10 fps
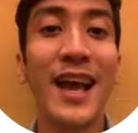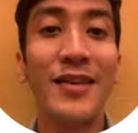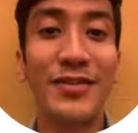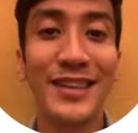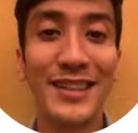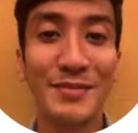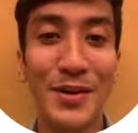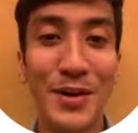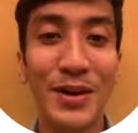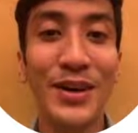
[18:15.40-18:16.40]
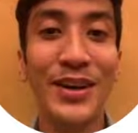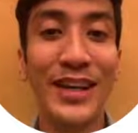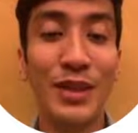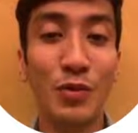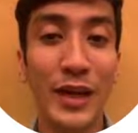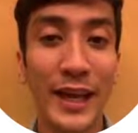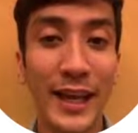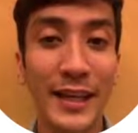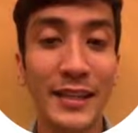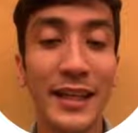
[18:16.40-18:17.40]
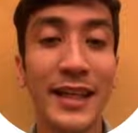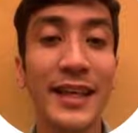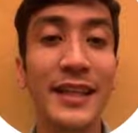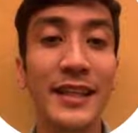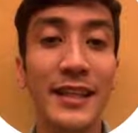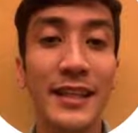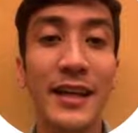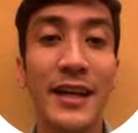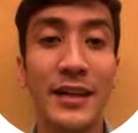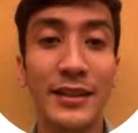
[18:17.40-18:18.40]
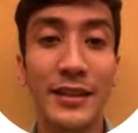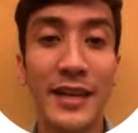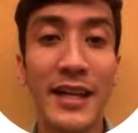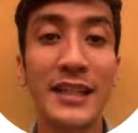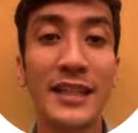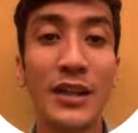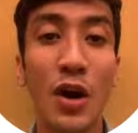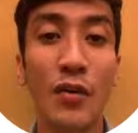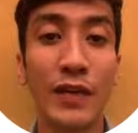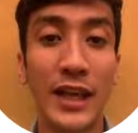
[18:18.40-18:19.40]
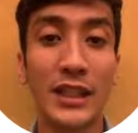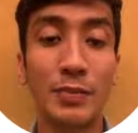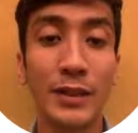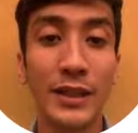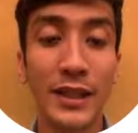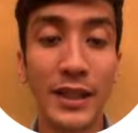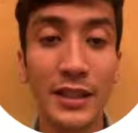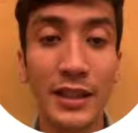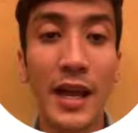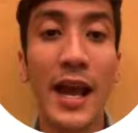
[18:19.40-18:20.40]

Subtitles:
Furthermore, it would aid in the retention of experienced